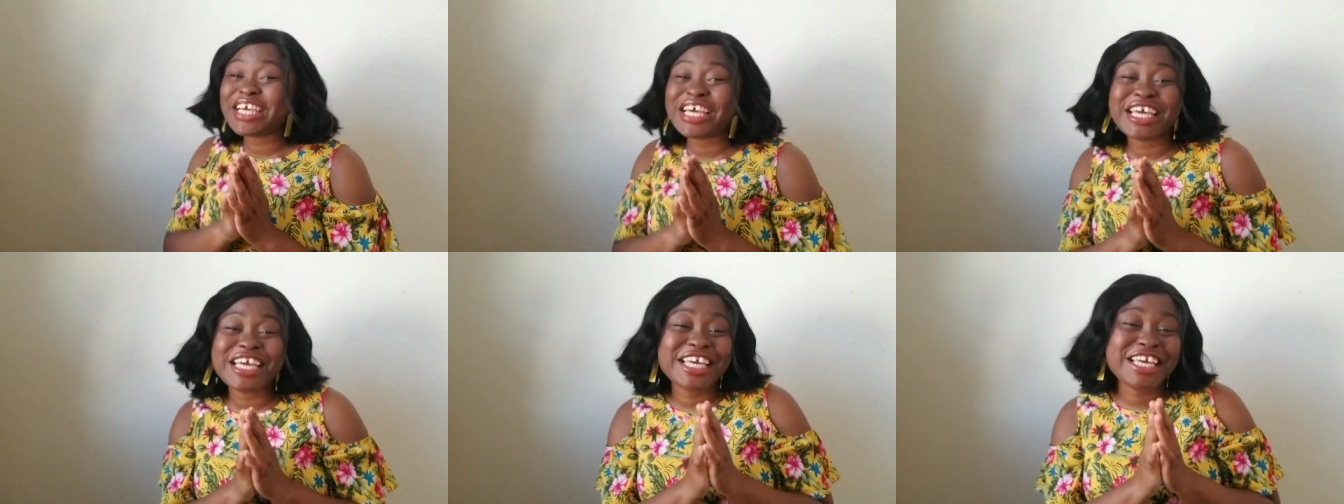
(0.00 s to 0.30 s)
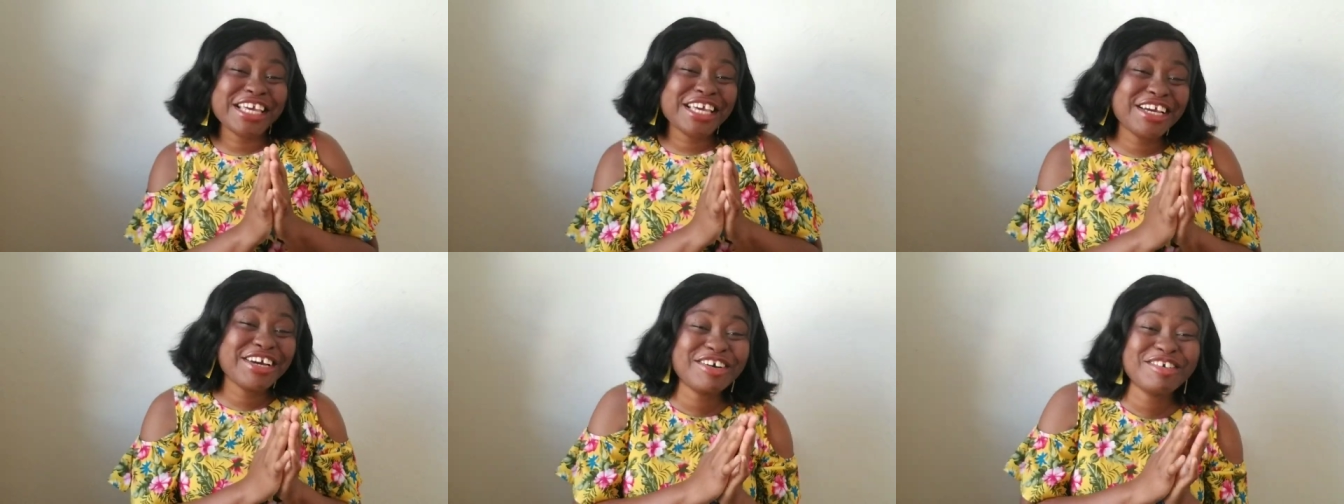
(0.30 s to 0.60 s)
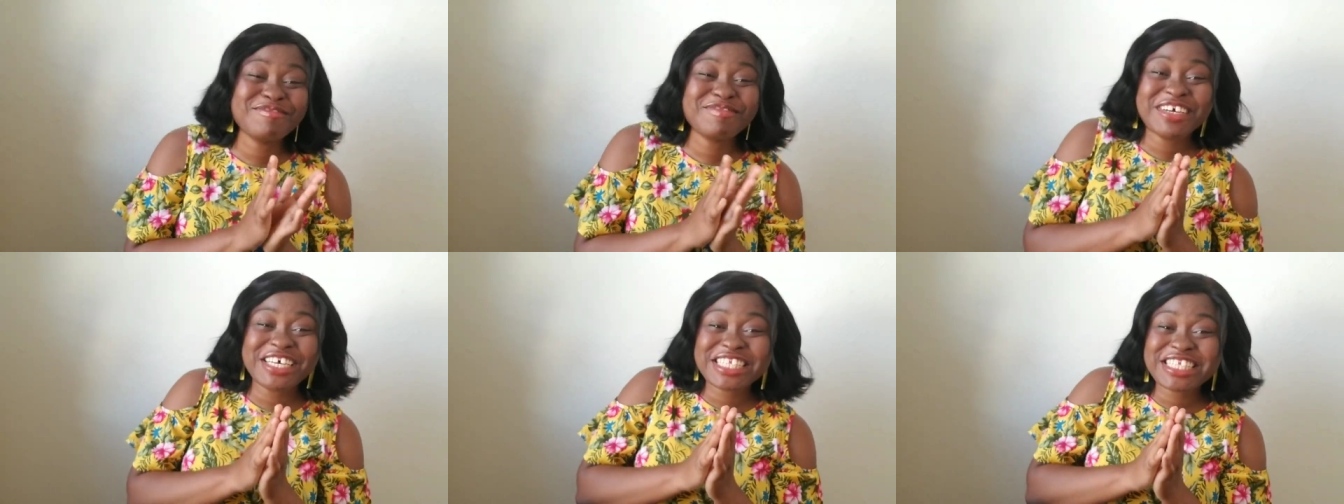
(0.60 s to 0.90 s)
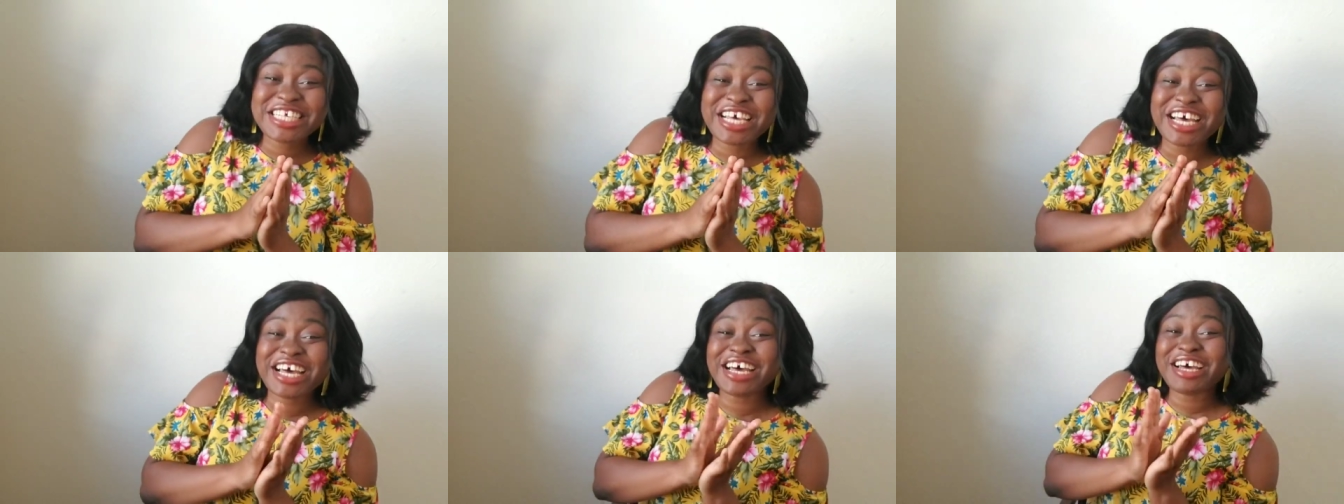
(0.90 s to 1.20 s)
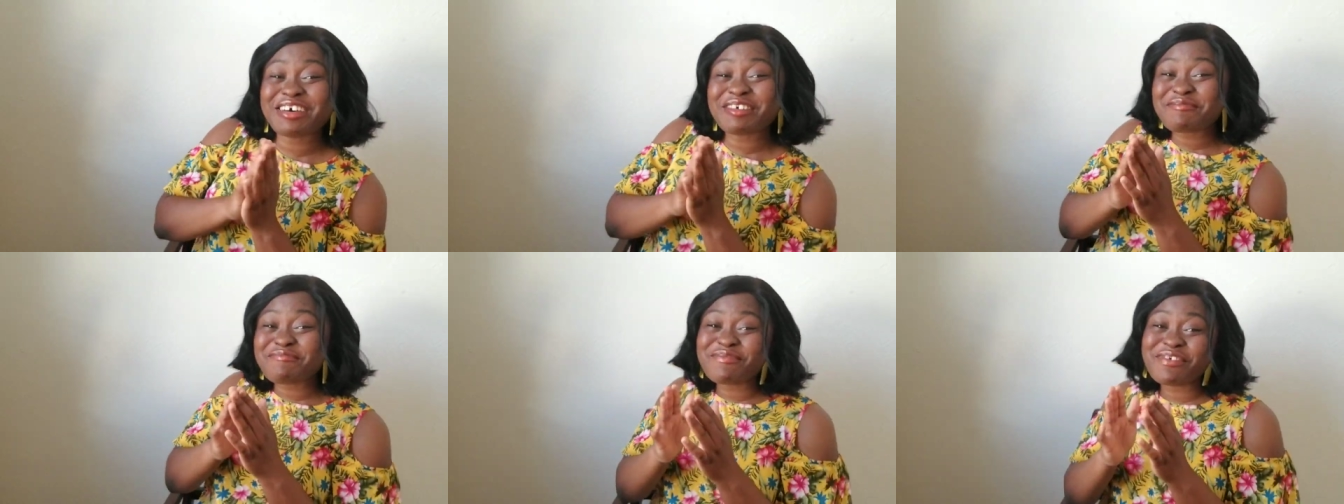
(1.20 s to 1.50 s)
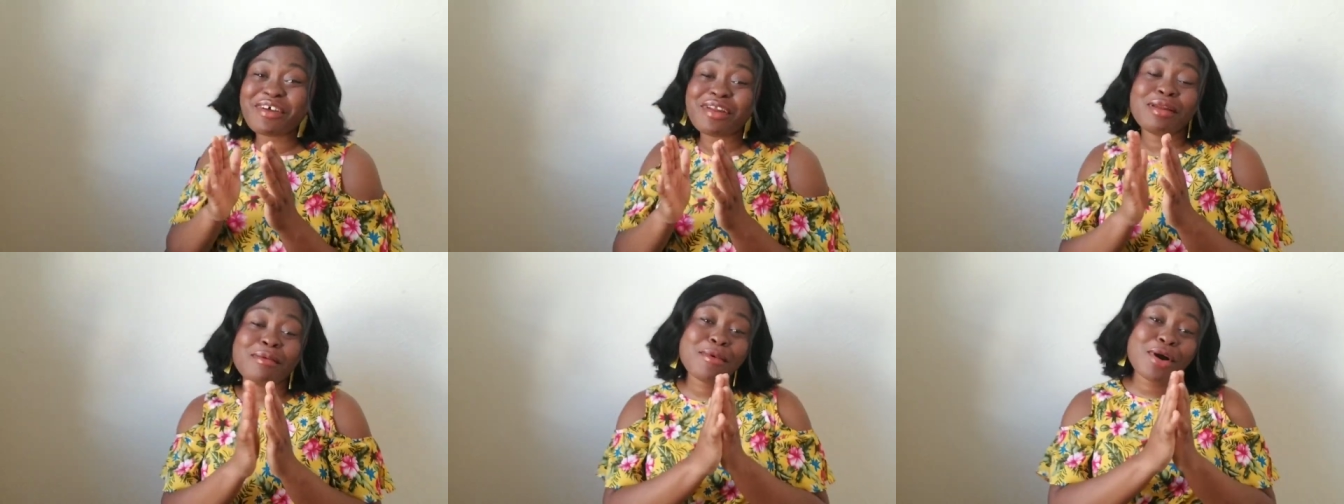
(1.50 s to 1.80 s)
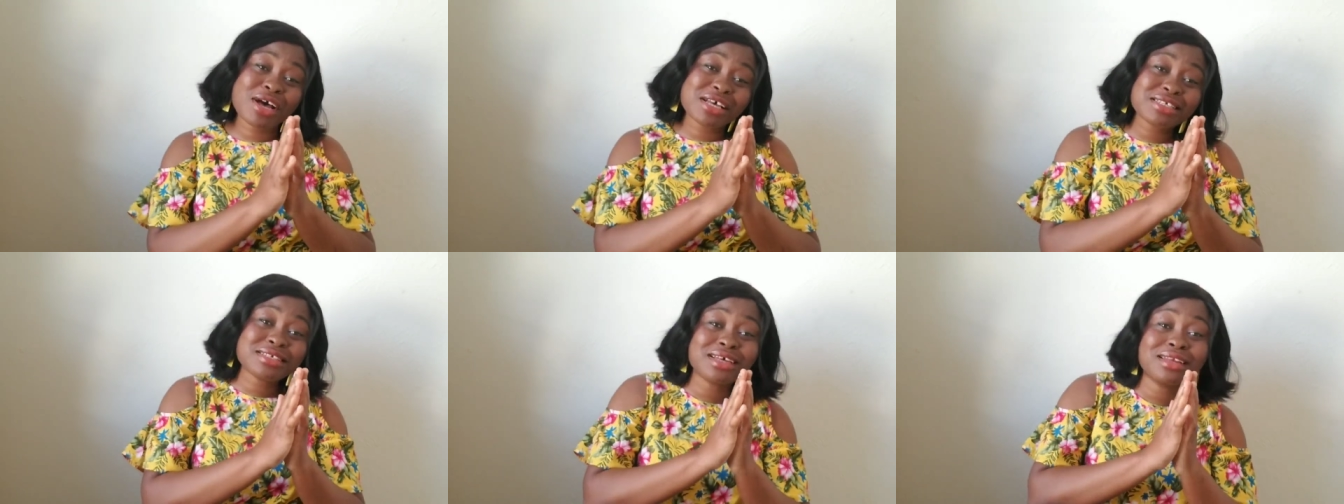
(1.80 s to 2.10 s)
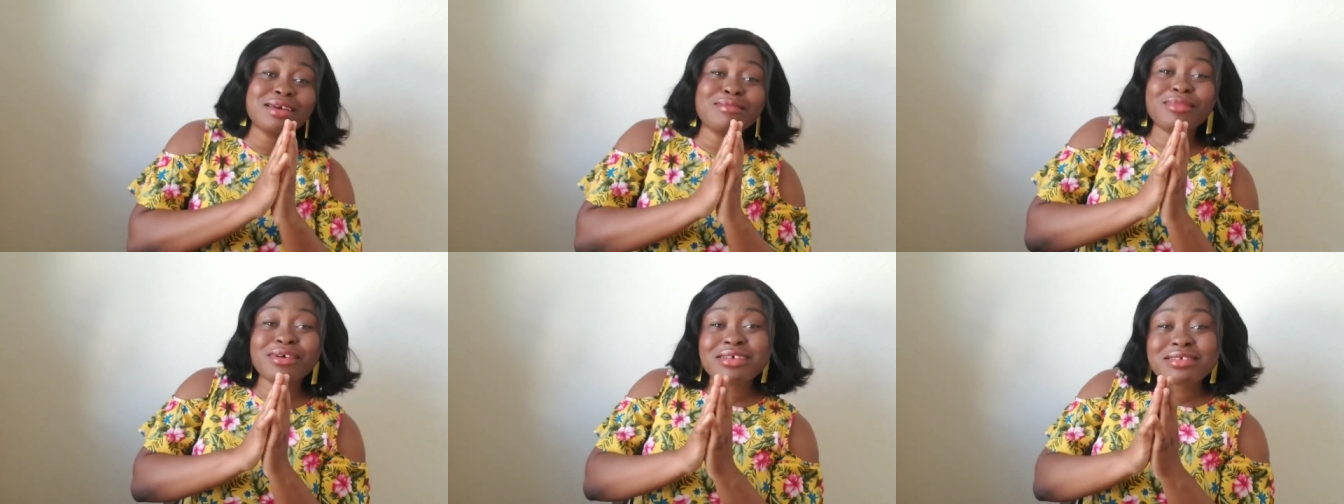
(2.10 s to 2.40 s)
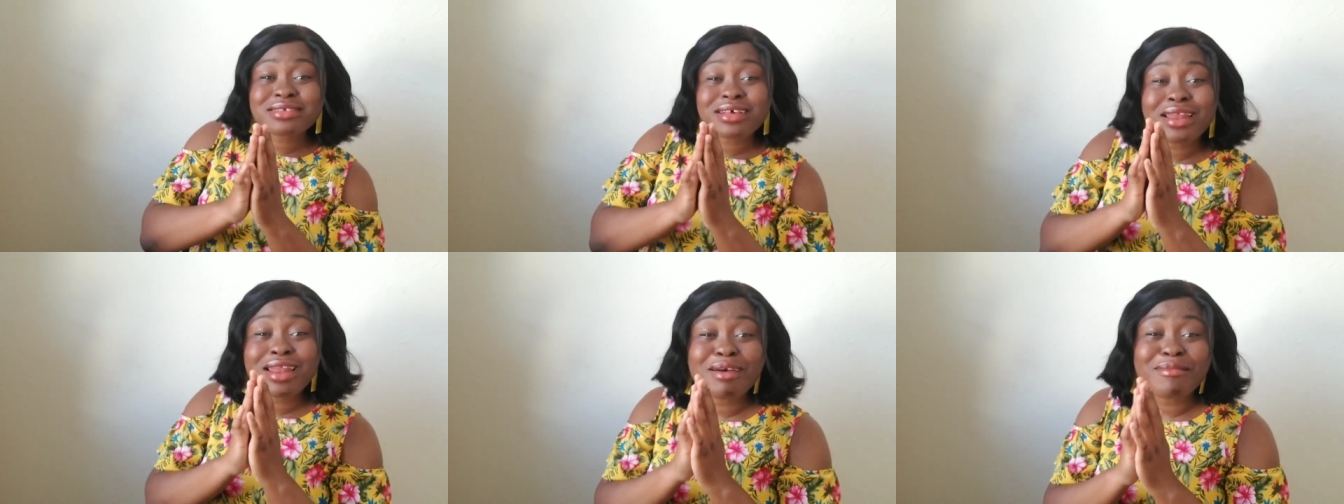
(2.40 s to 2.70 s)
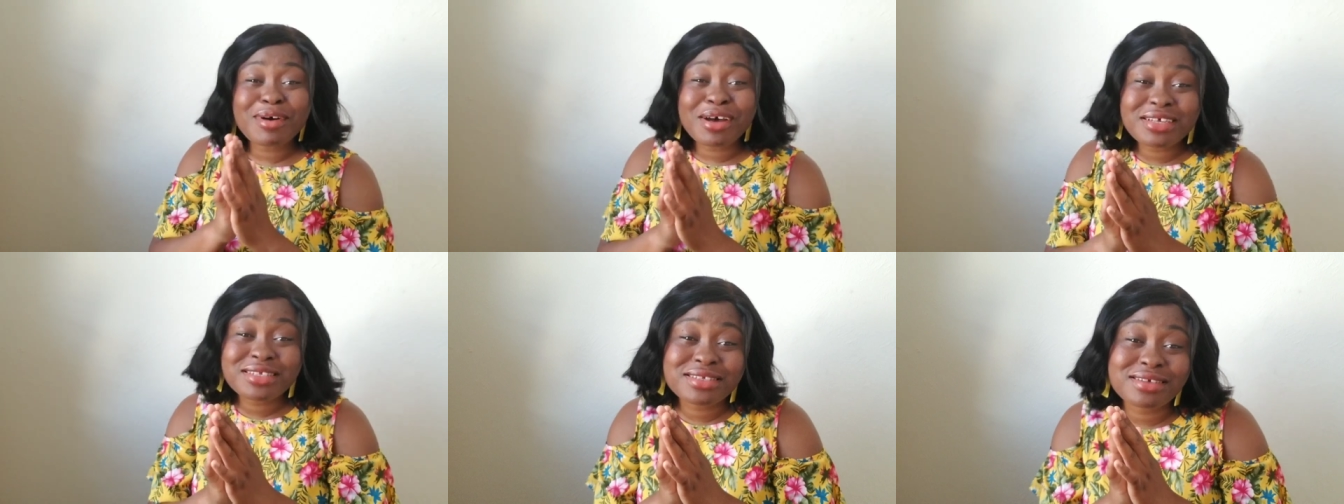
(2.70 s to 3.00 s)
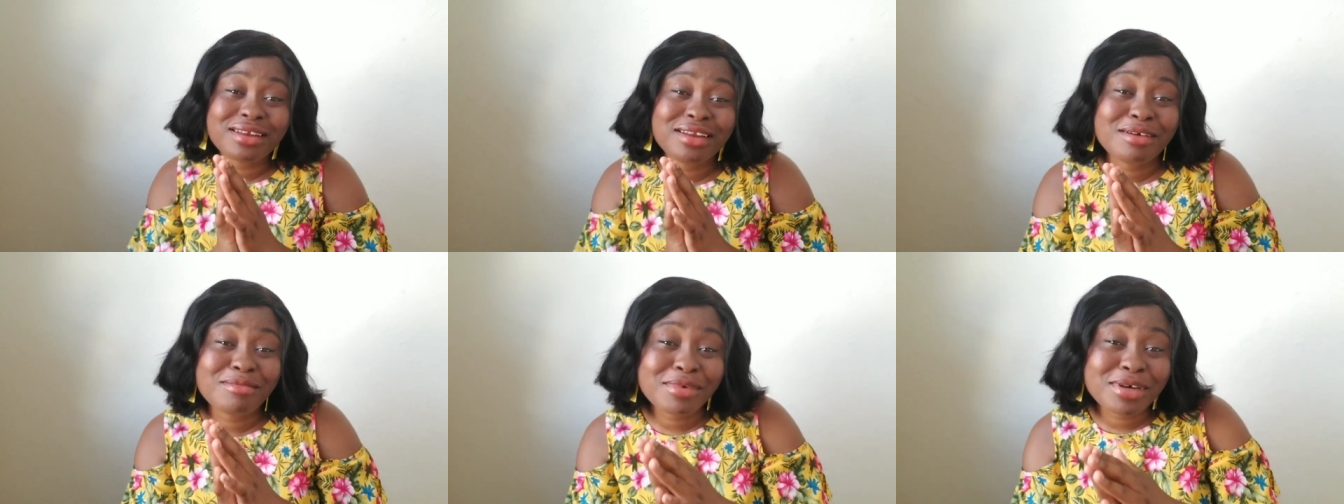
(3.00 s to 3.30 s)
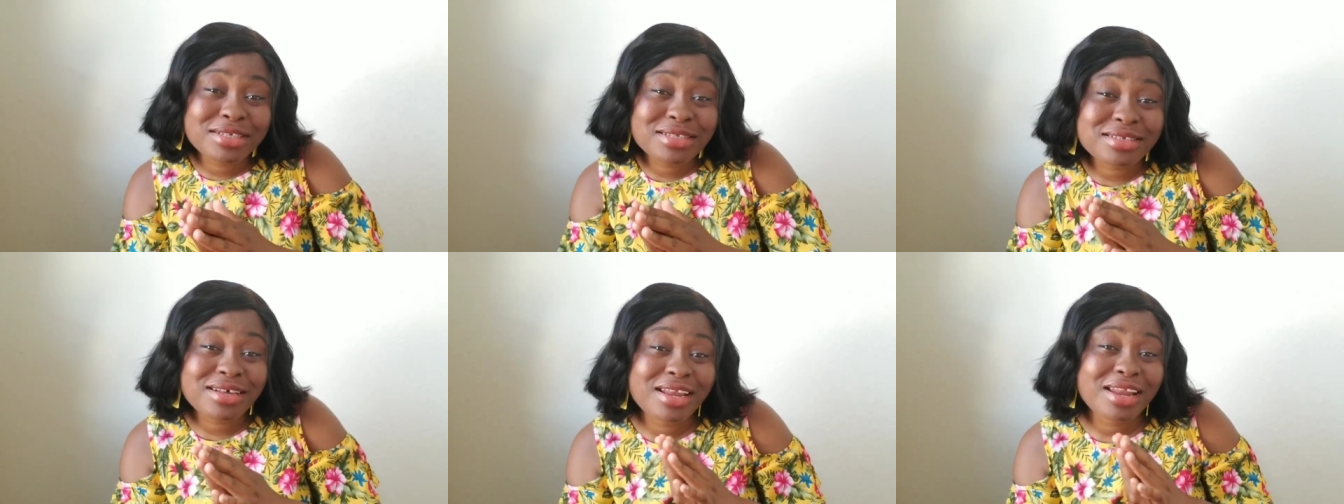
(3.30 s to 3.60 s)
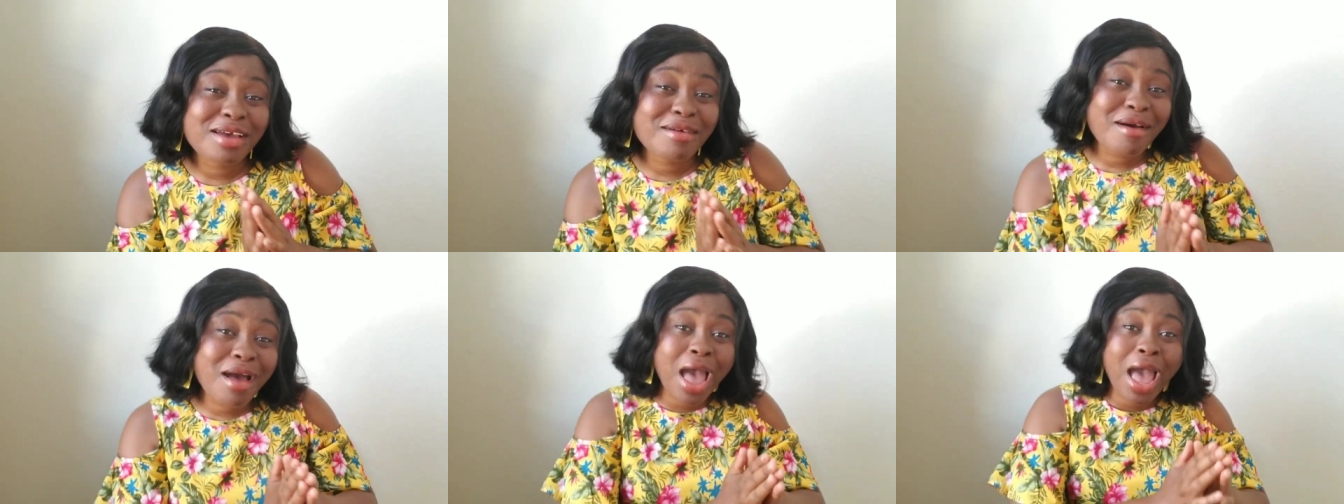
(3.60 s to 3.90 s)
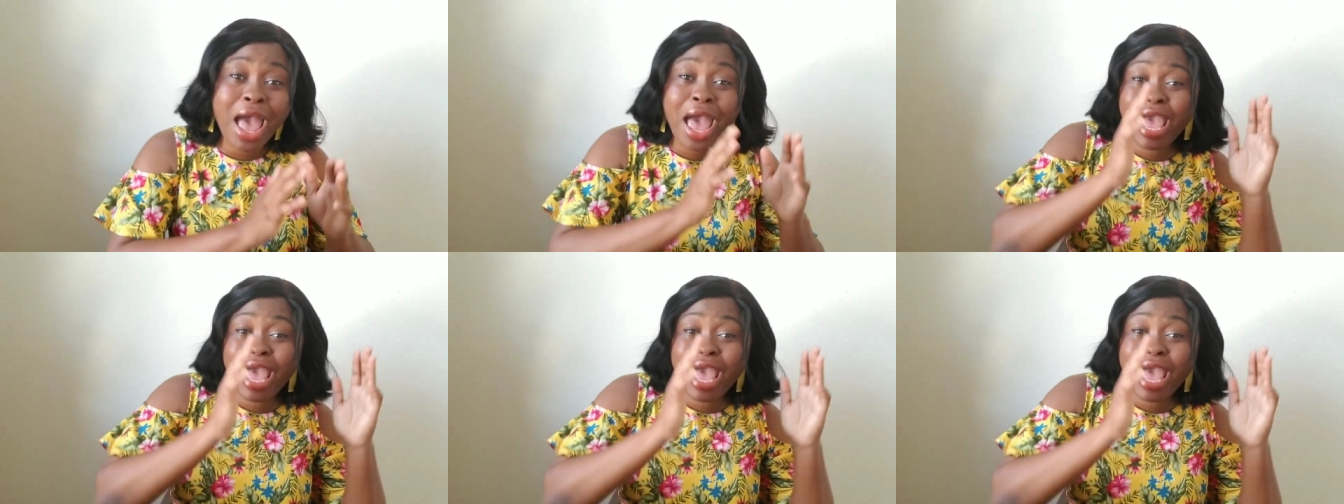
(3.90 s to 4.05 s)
Eagle birds are Solomon, Solomon, Solomon, Solomon, Solomon.